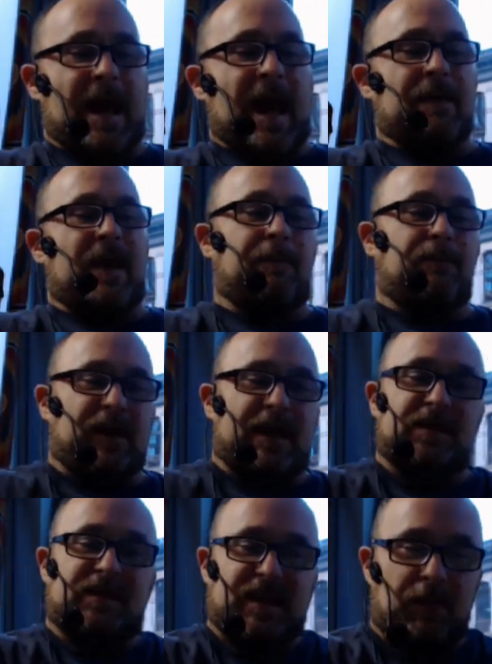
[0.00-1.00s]
And then he
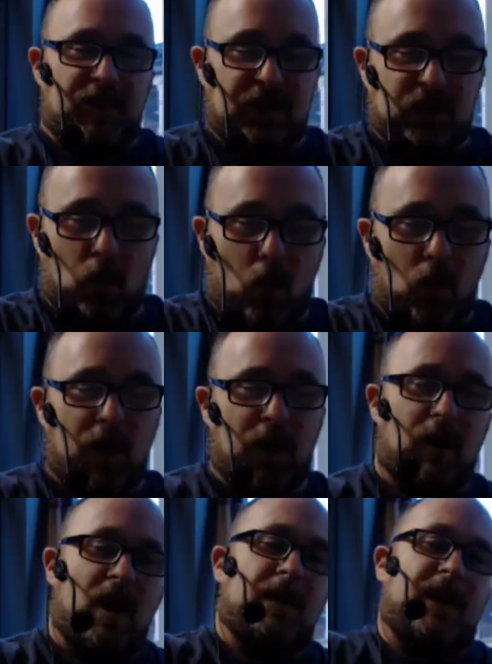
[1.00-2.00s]
places some of this
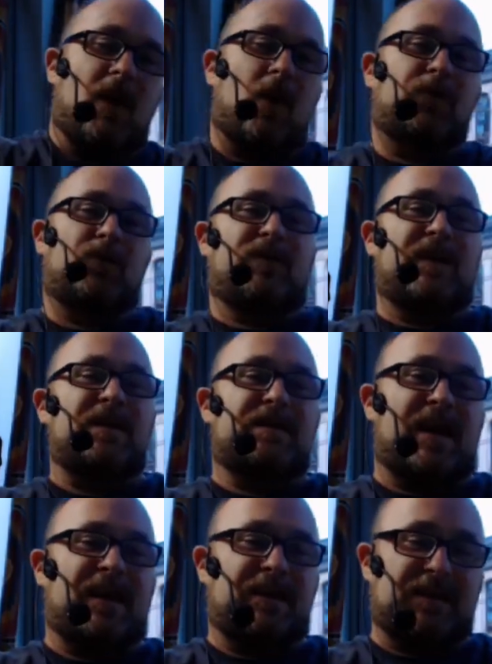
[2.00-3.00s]
oil on the altar of
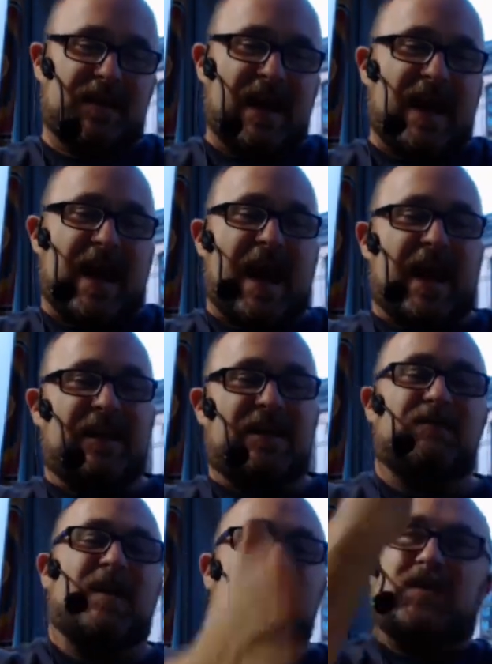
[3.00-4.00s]
incense, and he
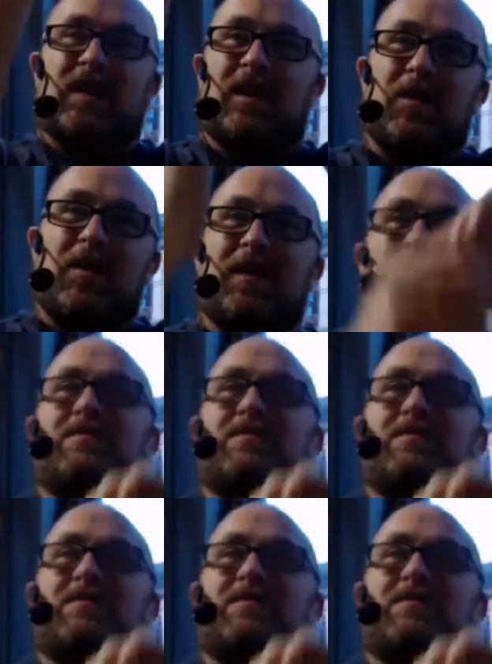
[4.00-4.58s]
speaks to the Lord on